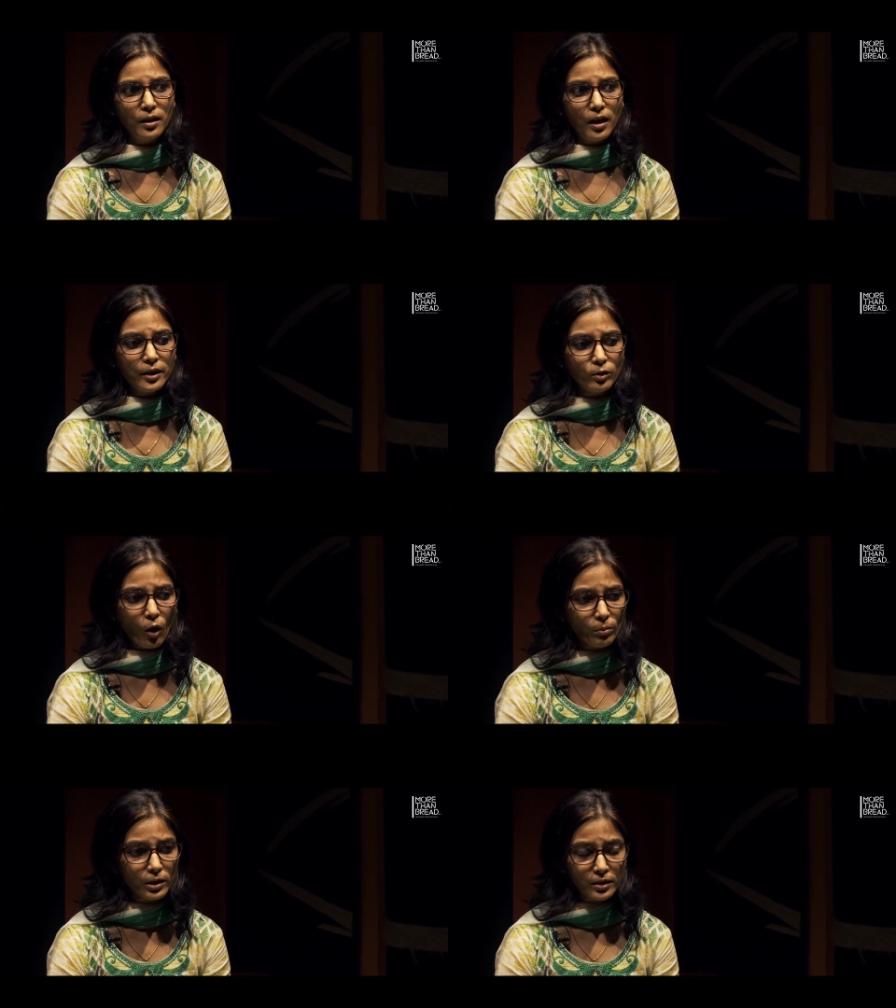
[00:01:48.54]
a
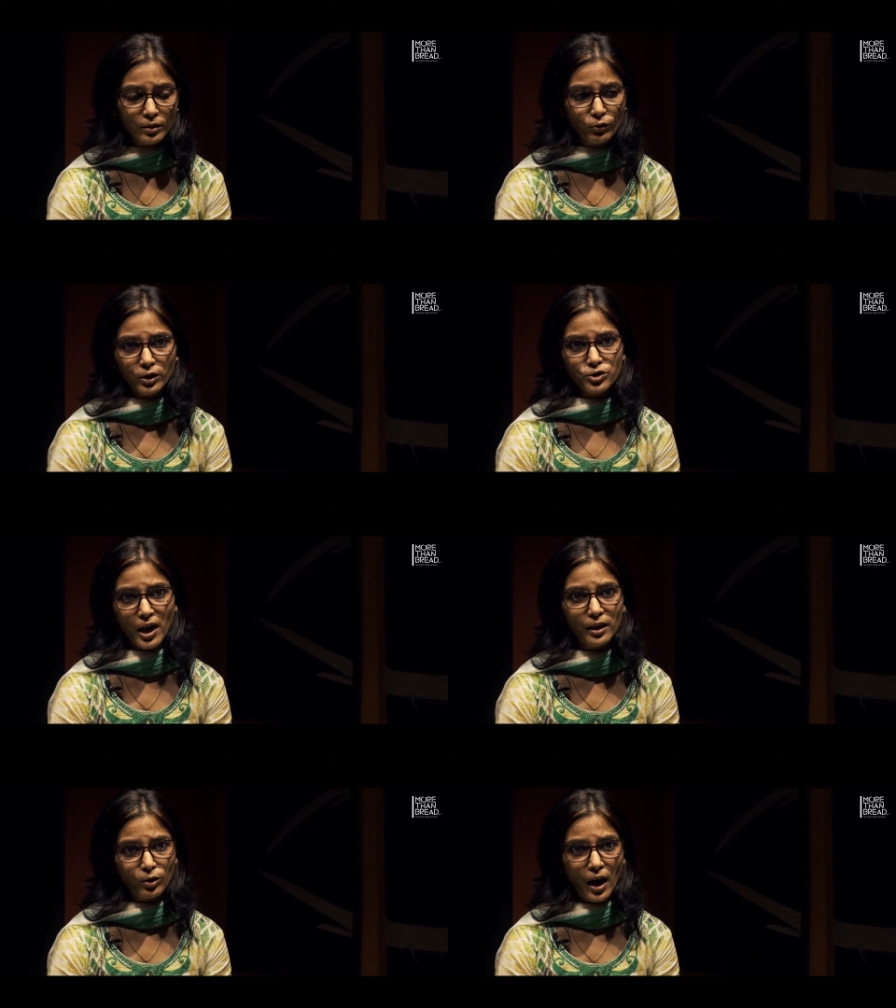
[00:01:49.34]
normal thing for a
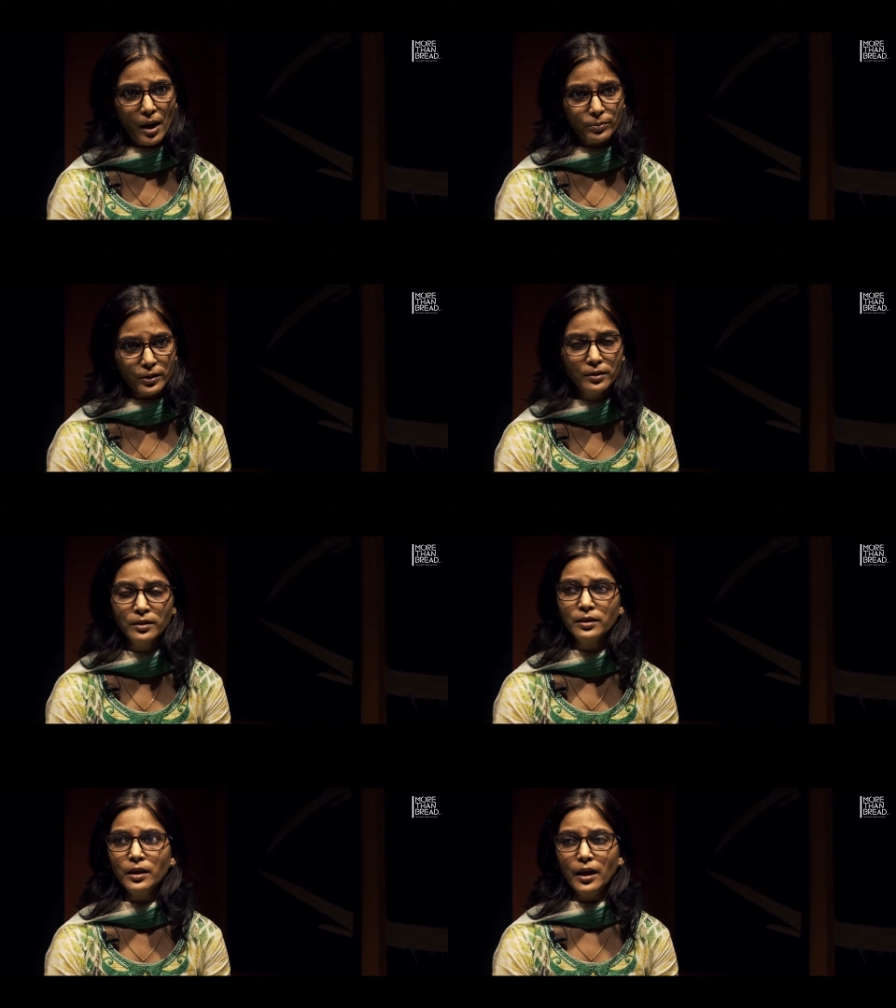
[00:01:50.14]
child to happen
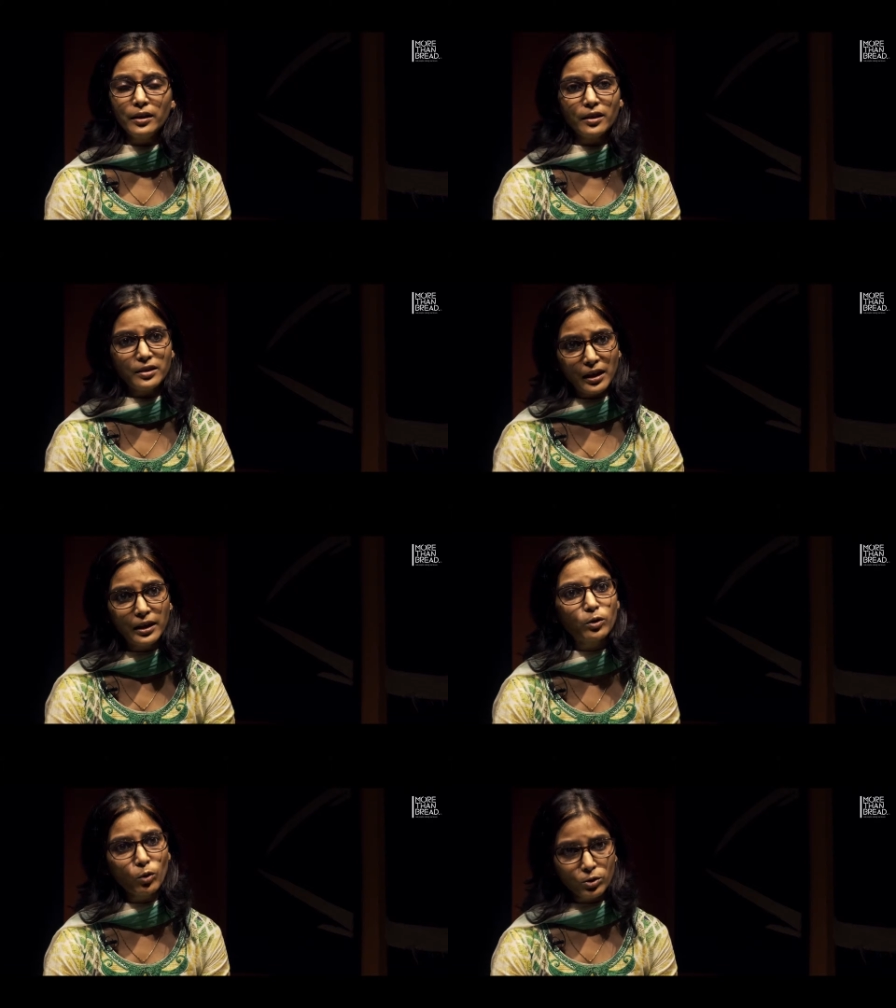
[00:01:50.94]
in the
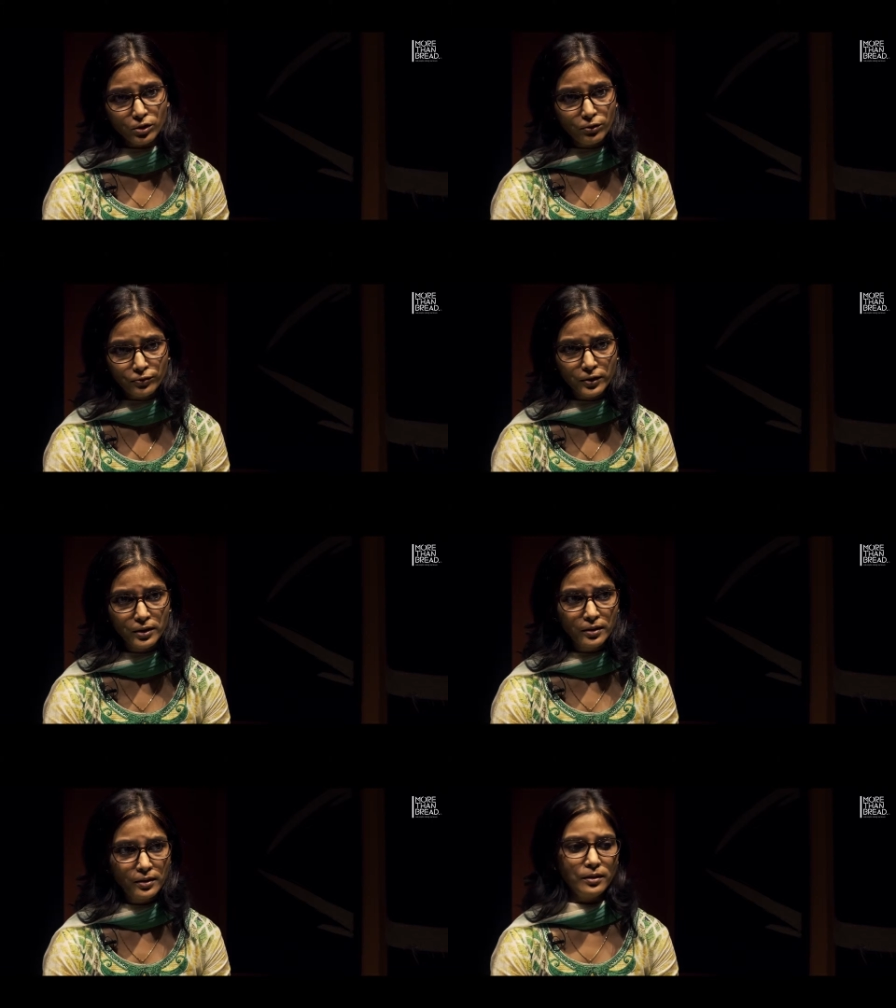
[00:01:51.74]
daily course of
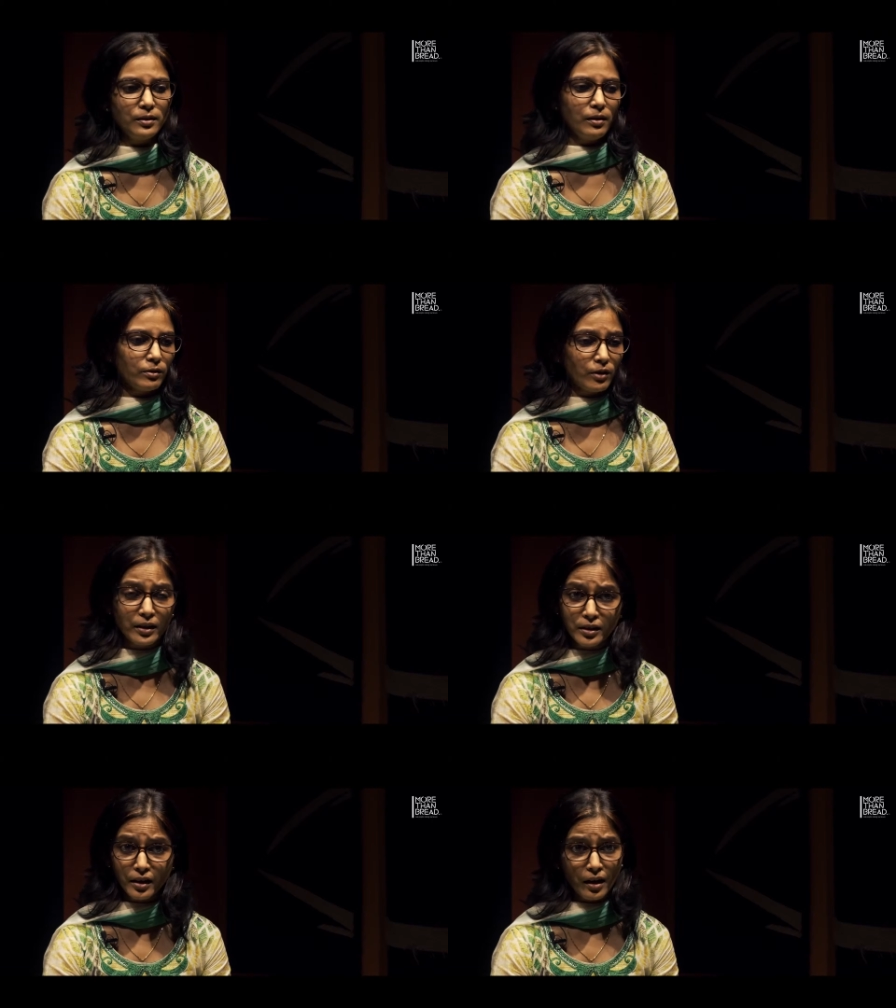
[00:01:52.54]

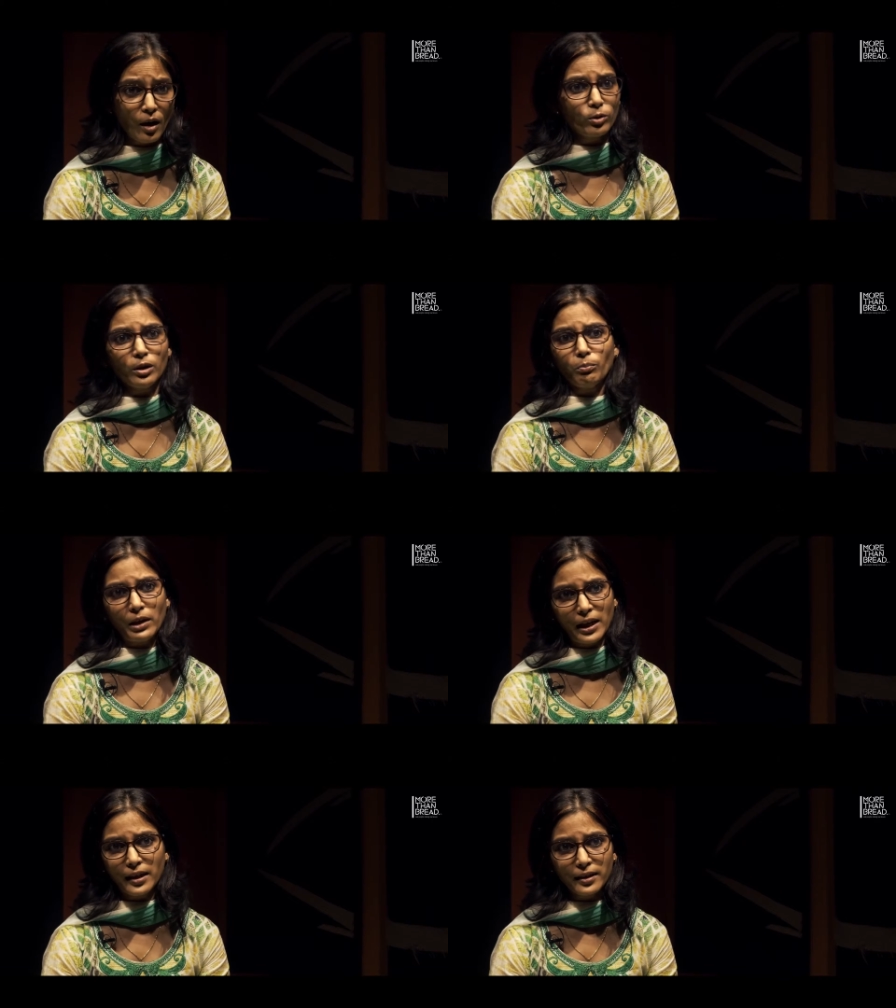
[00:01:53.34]
running around and
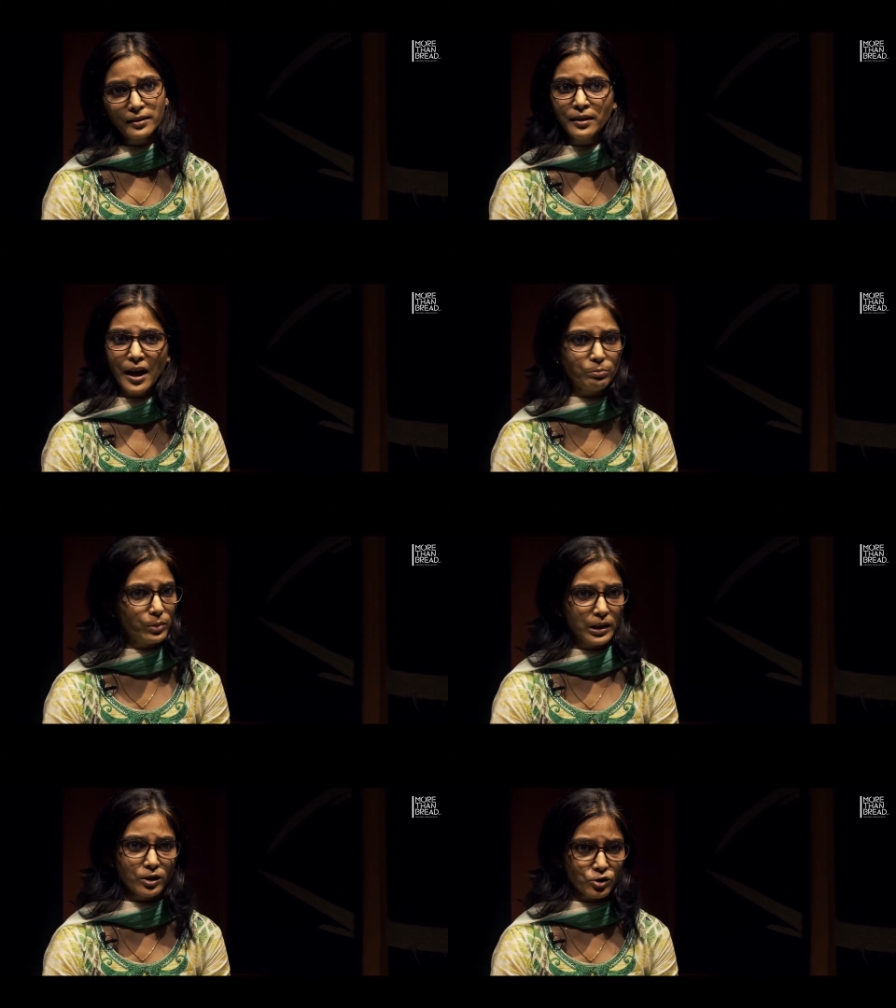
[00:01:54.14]
playing and
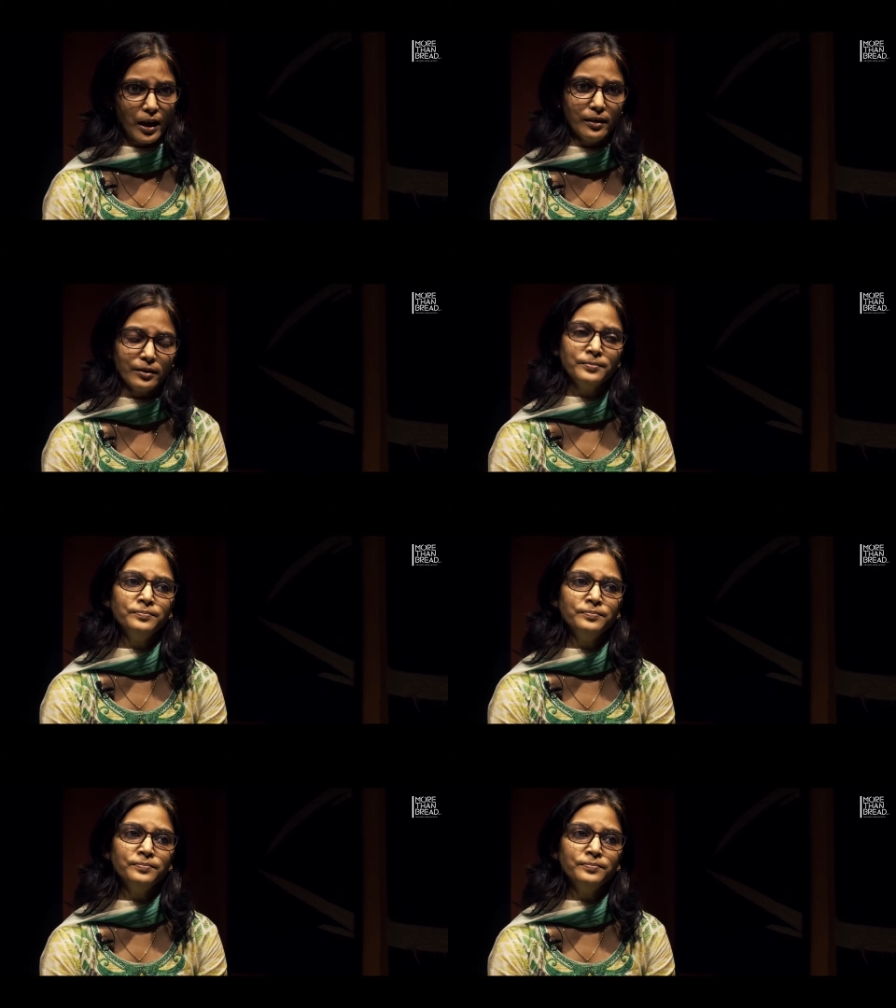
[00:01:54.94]
being a child.